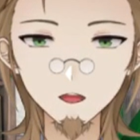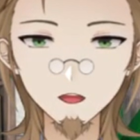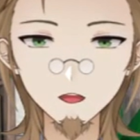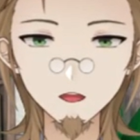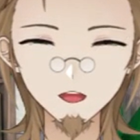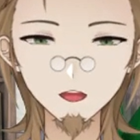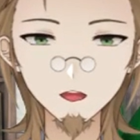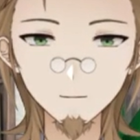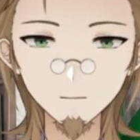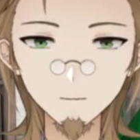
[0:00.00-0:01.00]
Yeah, the last
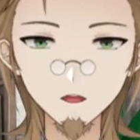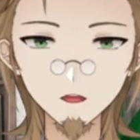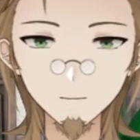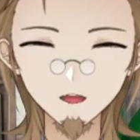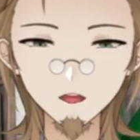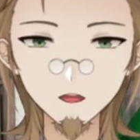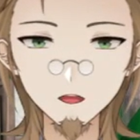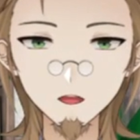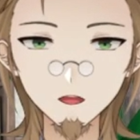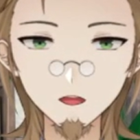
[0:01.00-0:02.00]
episode should
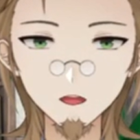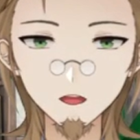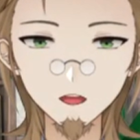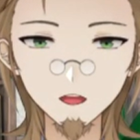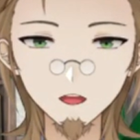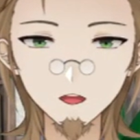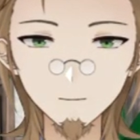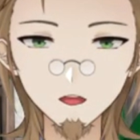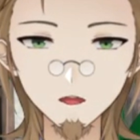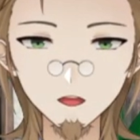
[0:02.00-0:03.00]
be coming
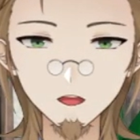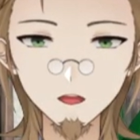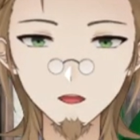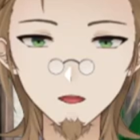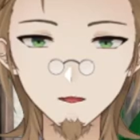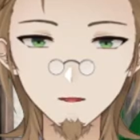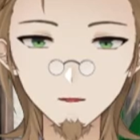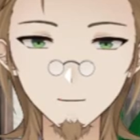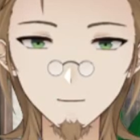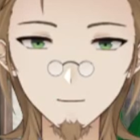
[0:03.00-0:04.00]
out
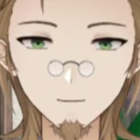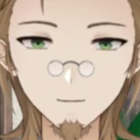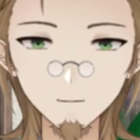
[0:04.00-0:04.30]
here.